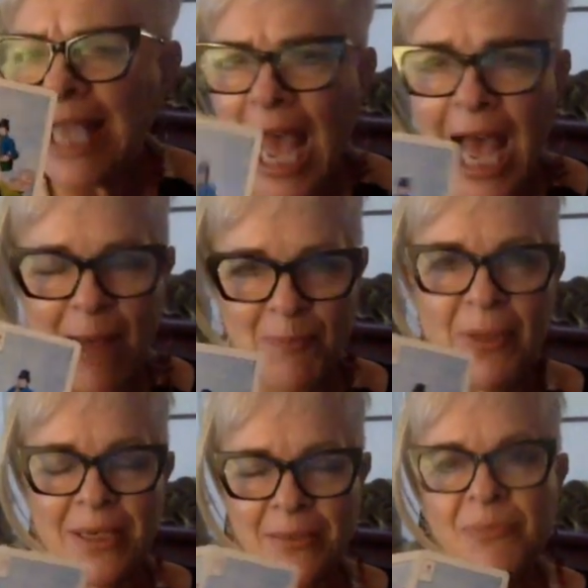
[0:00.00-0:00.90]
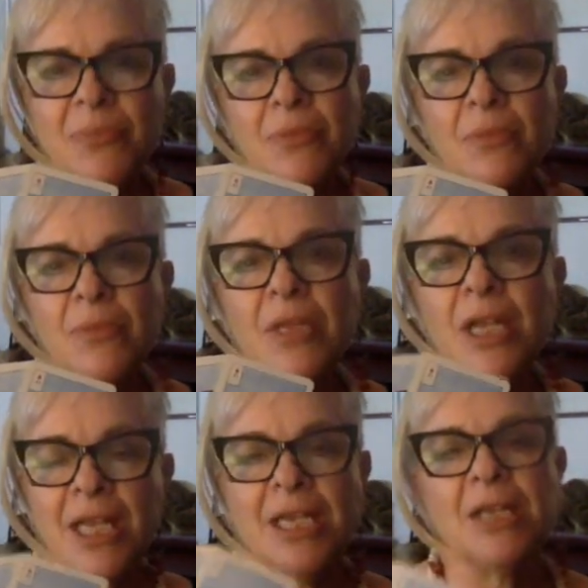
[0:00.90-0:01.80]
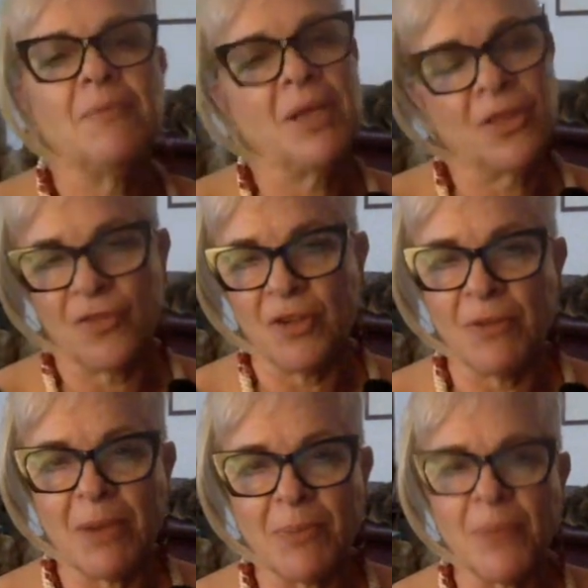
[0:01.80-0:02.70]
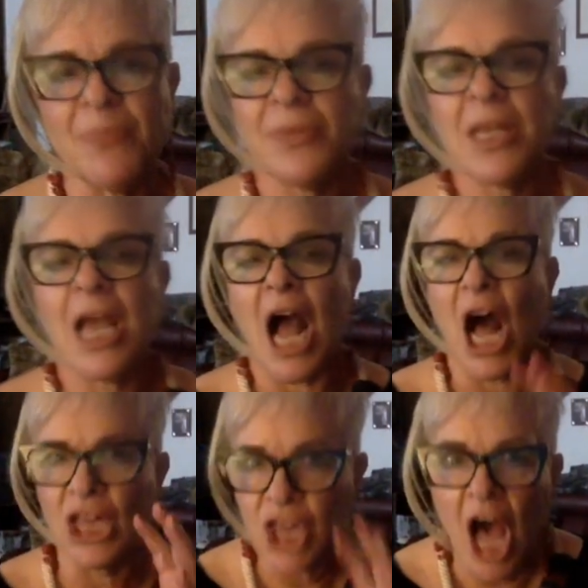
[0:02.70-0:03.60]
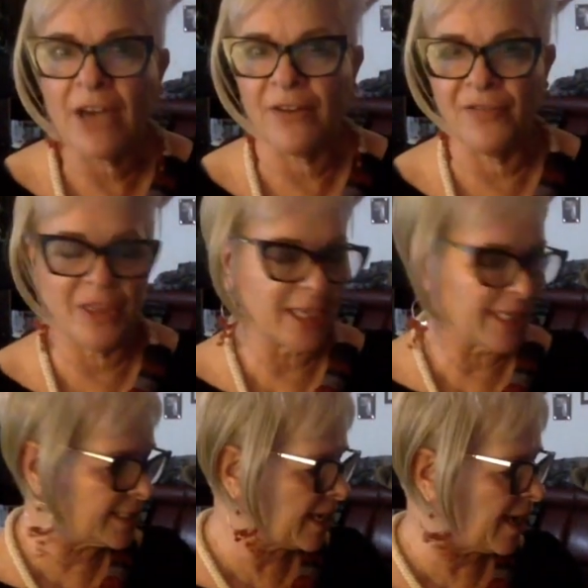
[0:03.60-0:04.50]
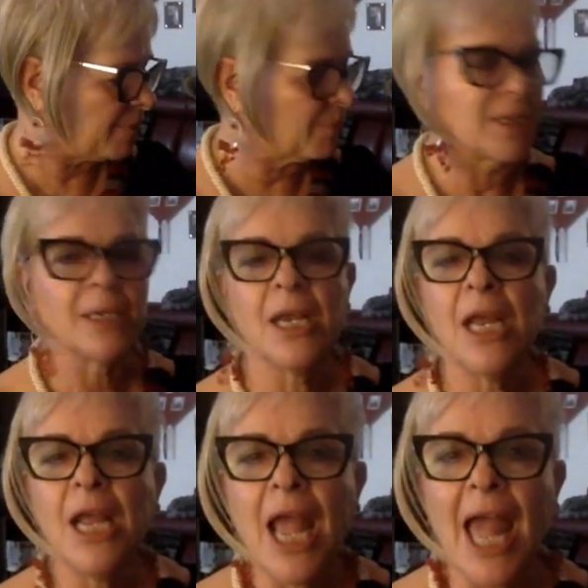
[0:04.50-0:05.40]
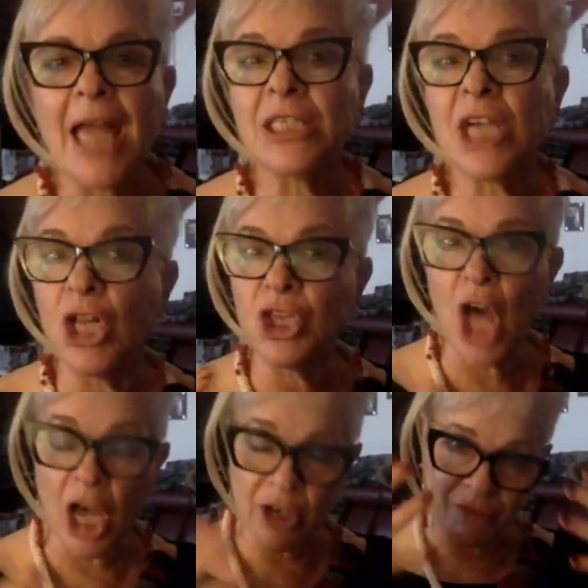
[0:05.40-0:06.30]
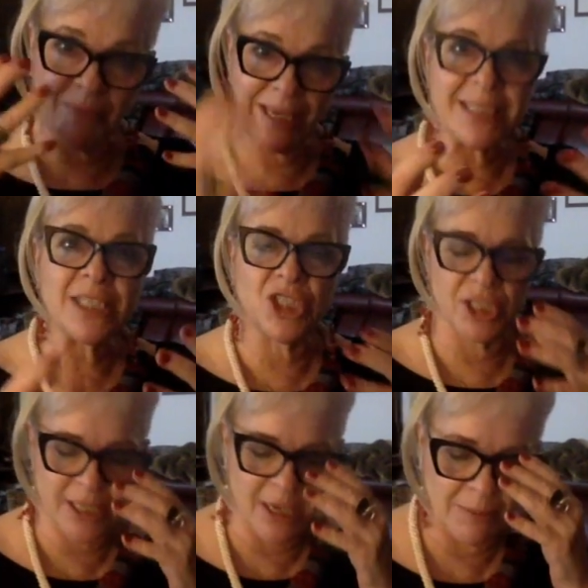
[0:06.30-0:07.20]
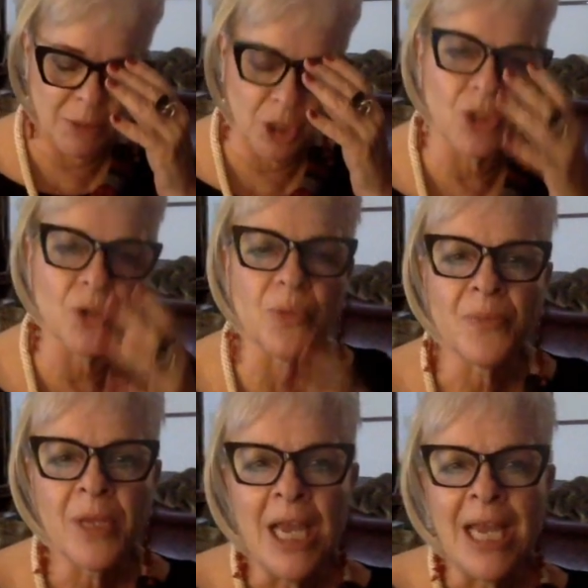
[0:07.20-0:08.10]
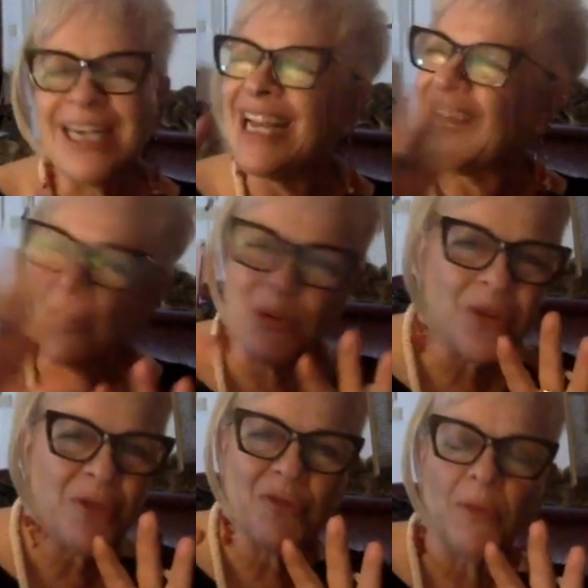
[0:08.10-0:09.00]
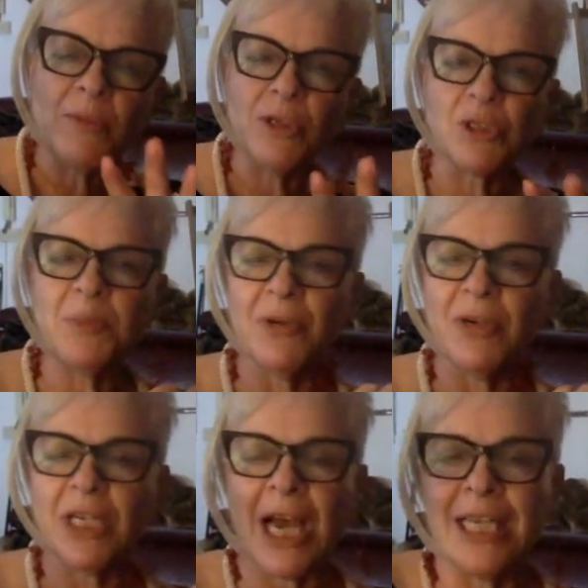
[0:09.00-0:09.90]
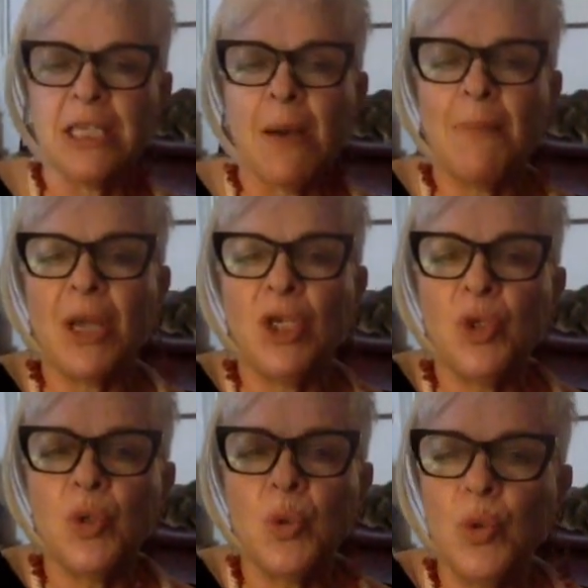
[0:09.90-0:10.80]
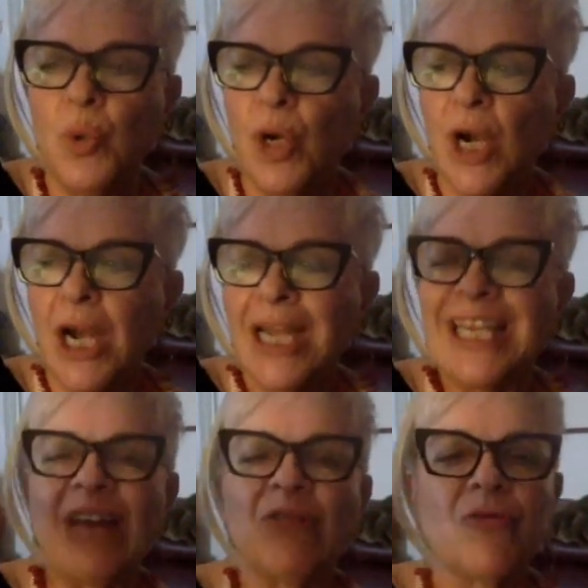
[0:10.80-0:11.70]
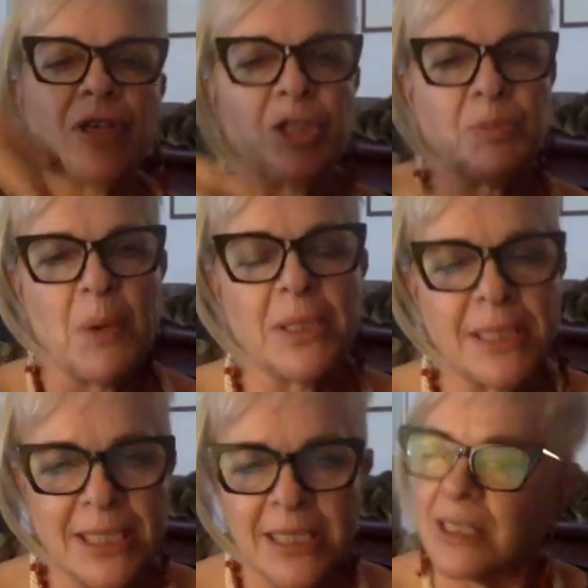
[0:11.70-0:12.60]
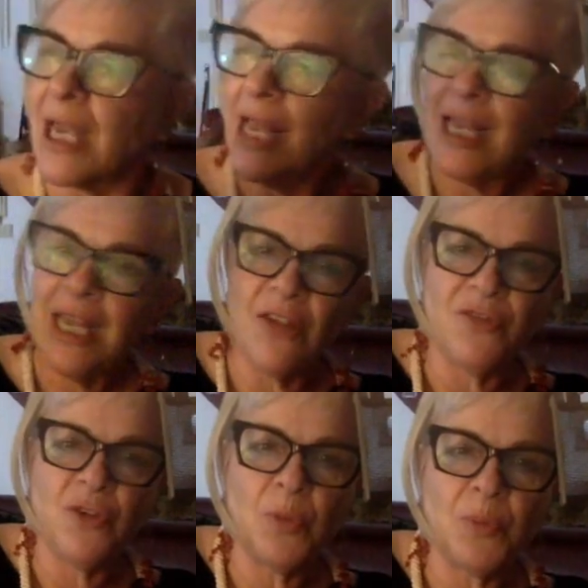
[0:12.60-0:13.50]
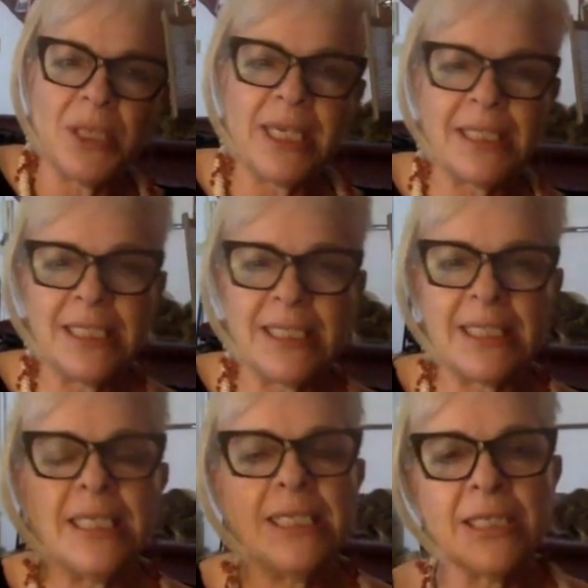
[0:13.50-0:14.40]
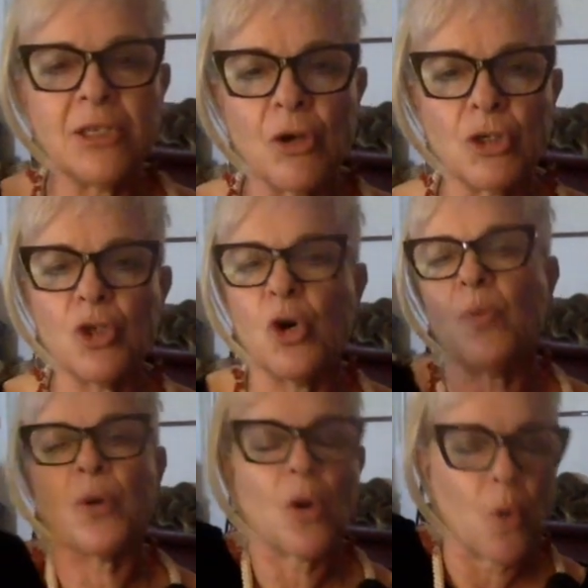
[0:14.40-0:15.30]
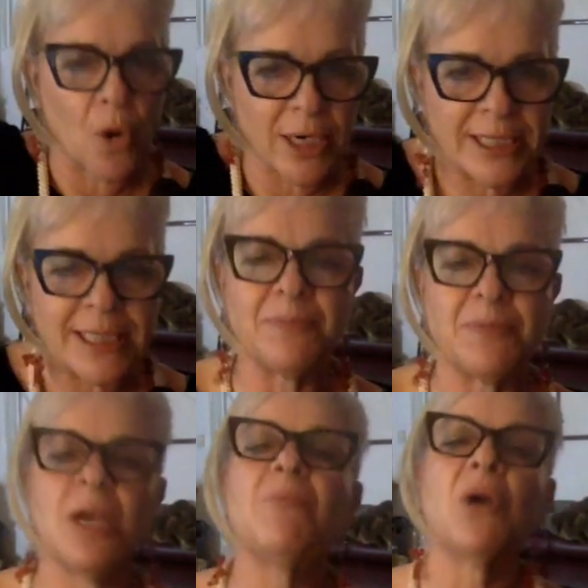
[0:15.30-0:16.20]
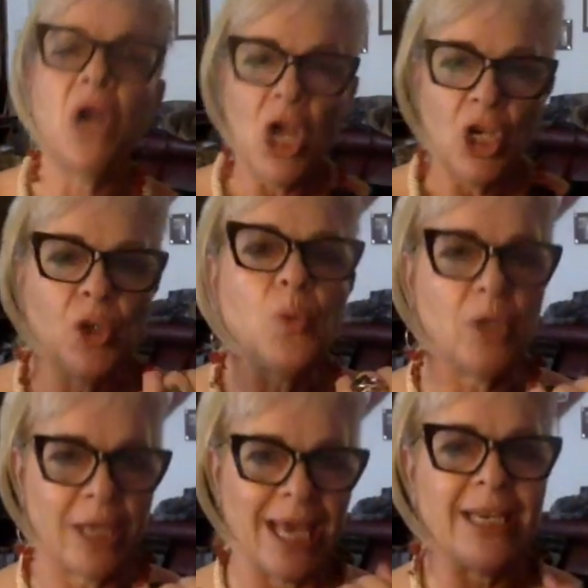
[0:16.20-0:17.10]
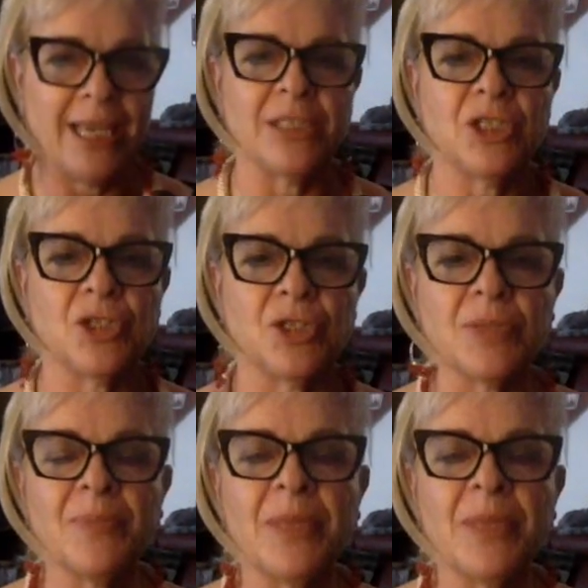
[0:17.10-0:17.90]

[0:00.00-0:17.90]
happen in the month of November a lot of things happen and a lot of messages come to you, not only from your spirit guides, but you get responses. If you planted seeds in October or in September, you will get answers.